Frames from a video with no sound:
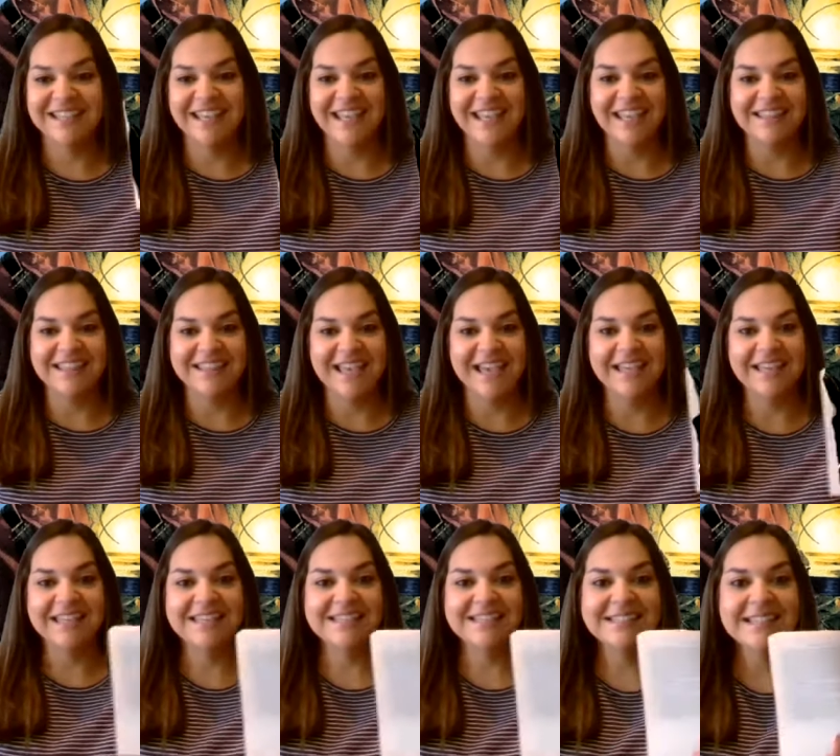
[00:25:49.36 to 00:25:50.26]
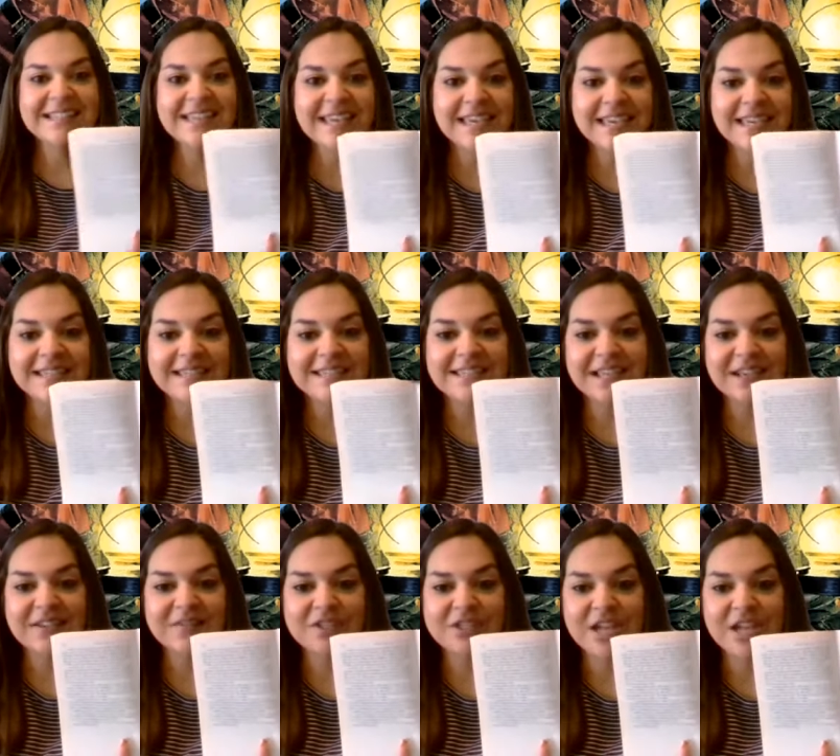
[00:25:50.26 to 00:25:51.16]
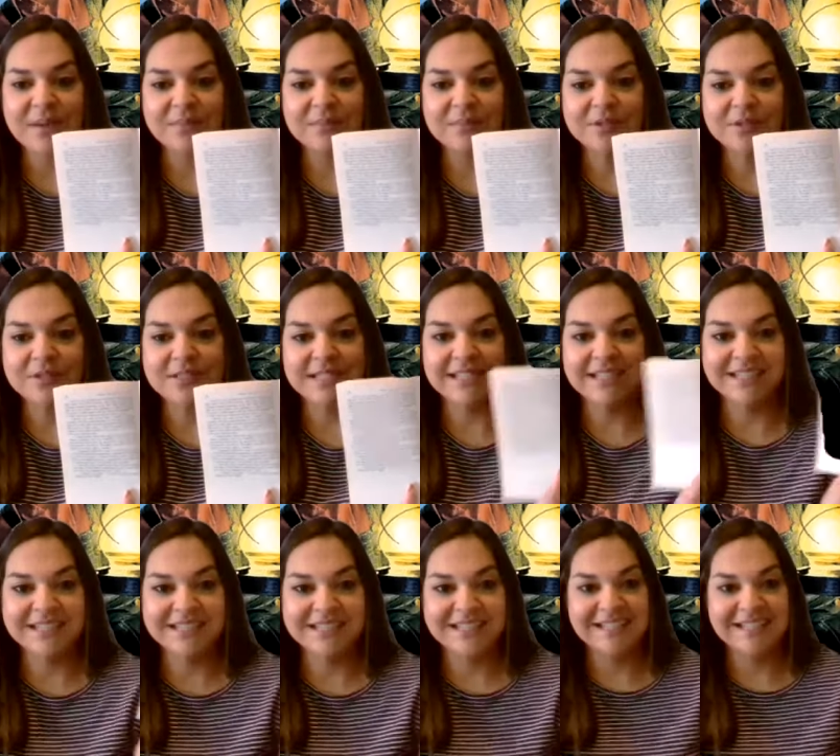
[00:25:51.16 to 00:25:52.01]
And that is the end of chapter 10.